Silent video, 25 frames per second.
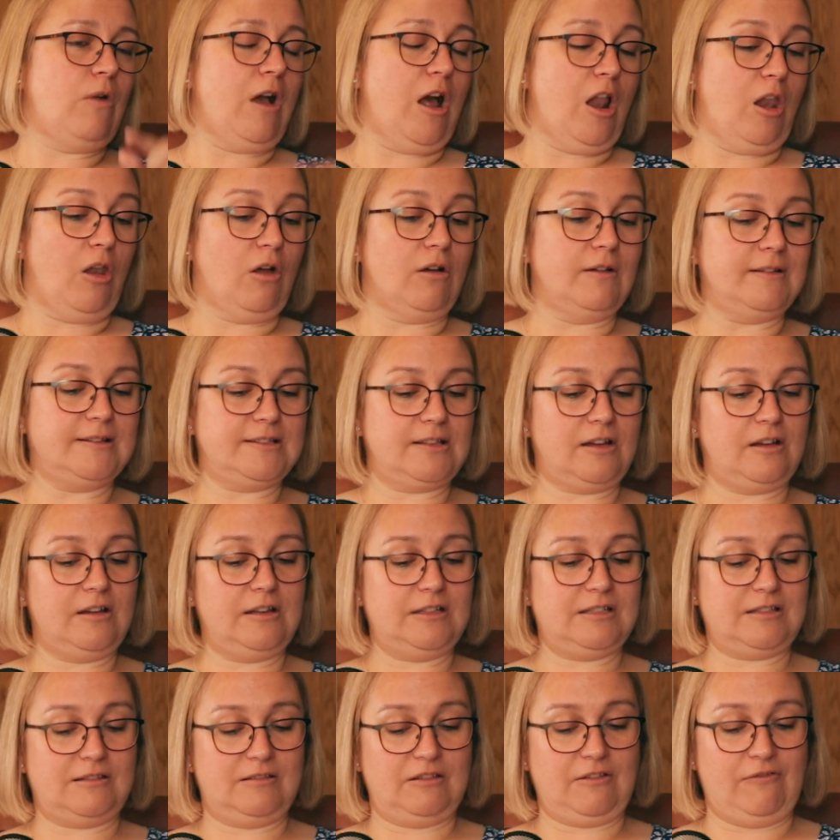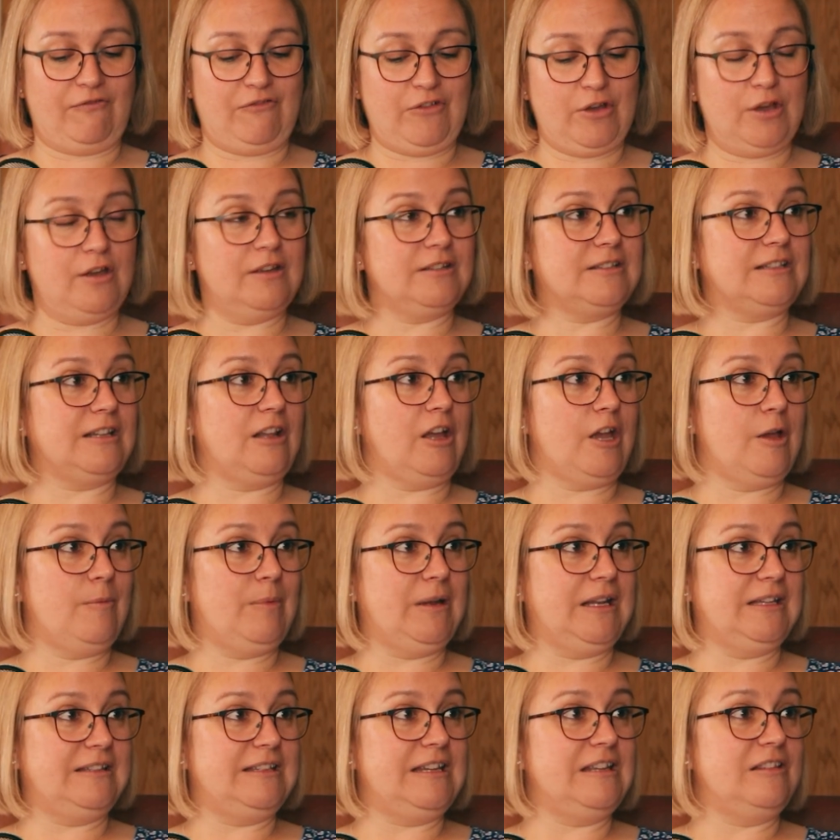alongside the first
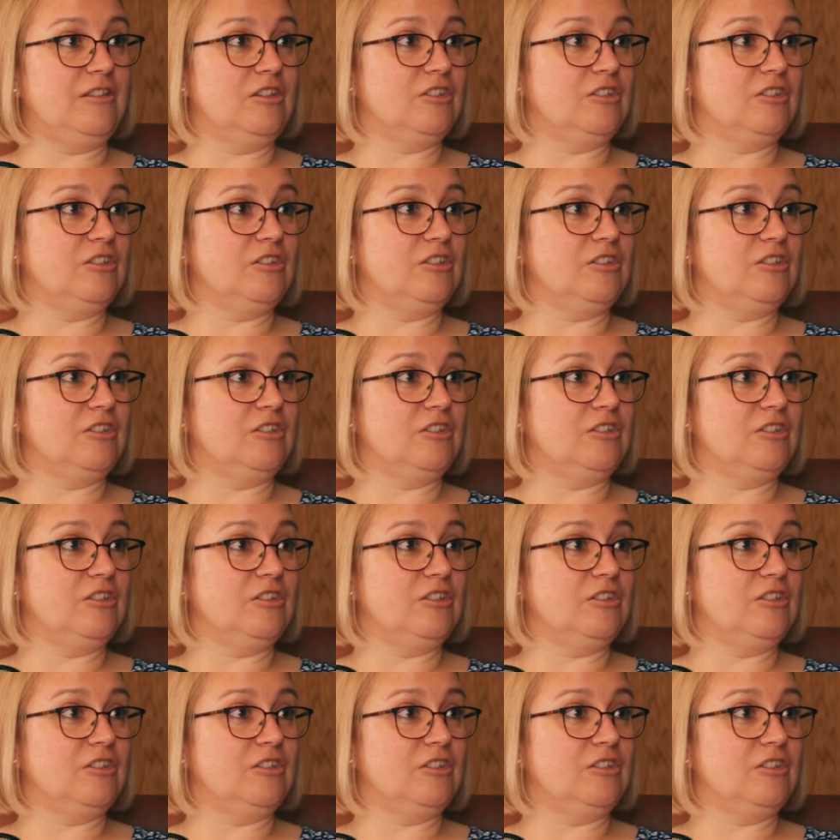liability